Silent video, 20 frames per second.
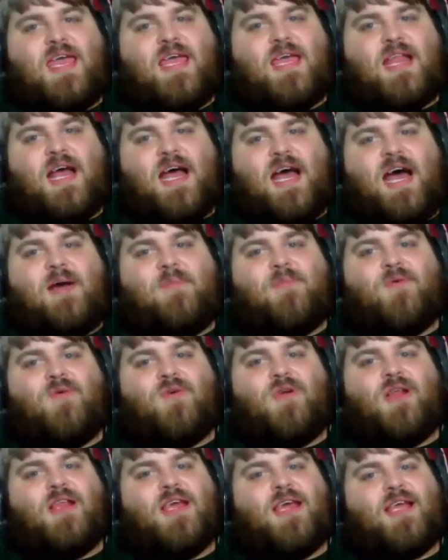And
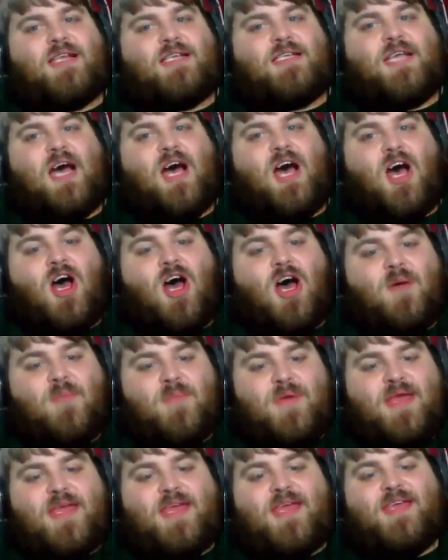I'm going to let
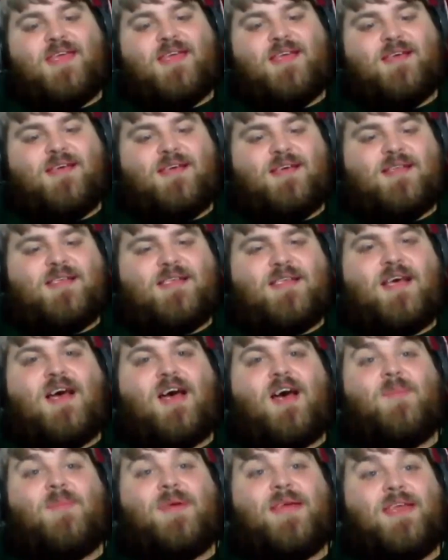Tommy
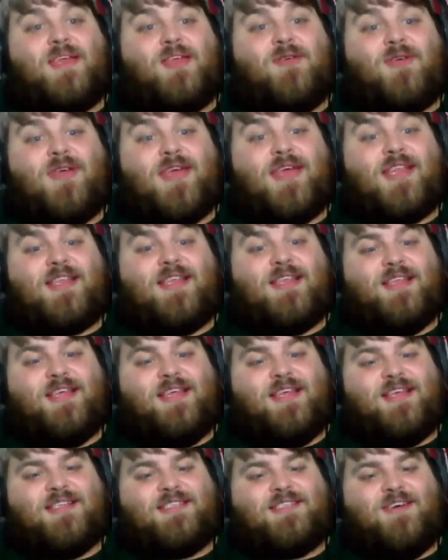to
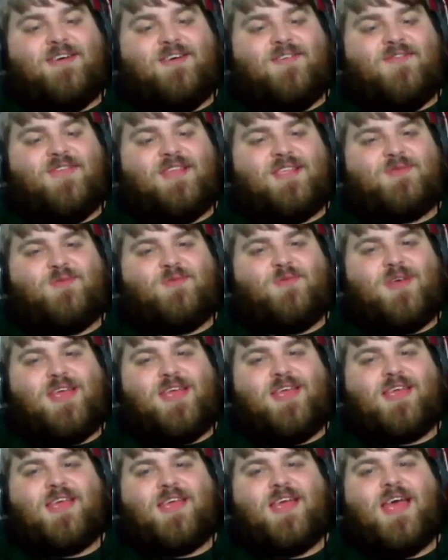lead us off this
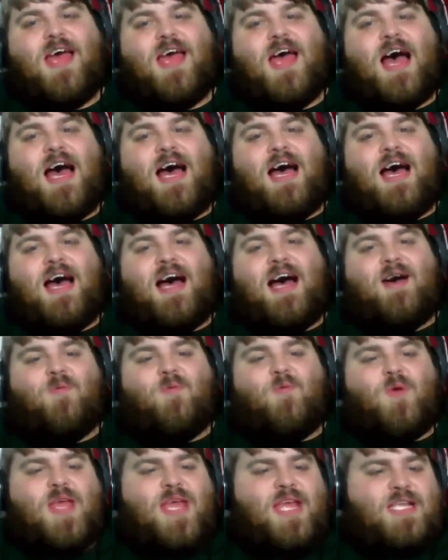week.
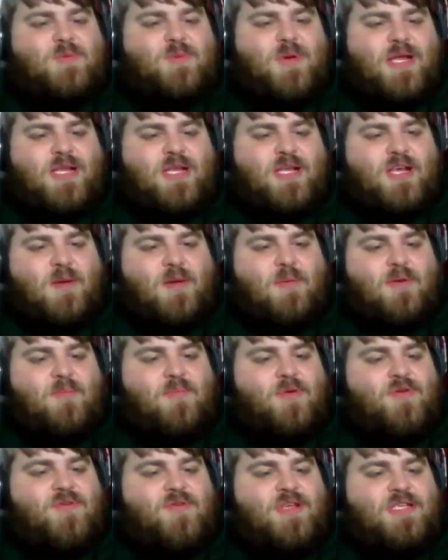We each picked a
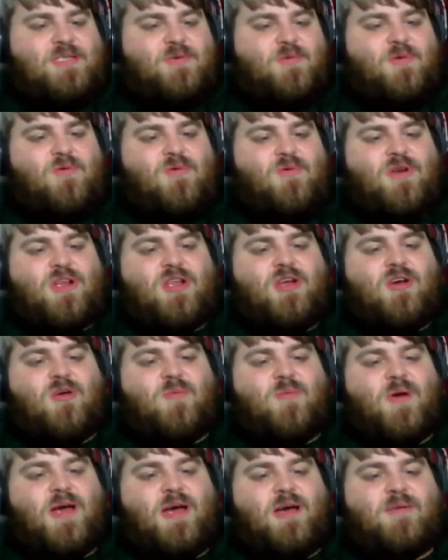couple of movies that we want to
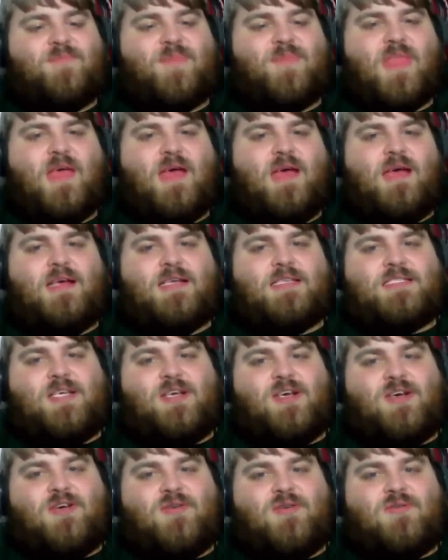talk about.
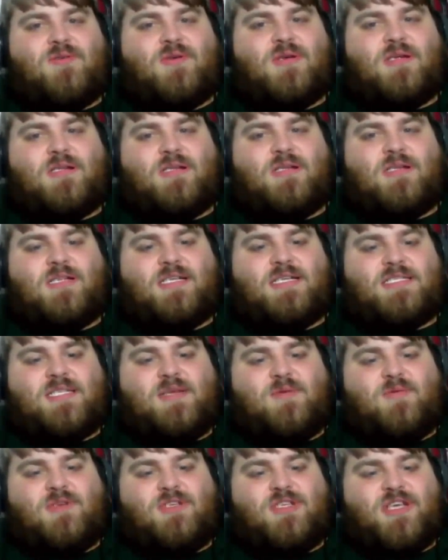So let's
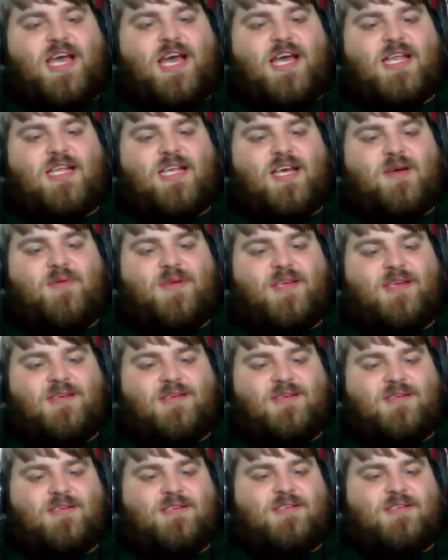see what you got, Tommy.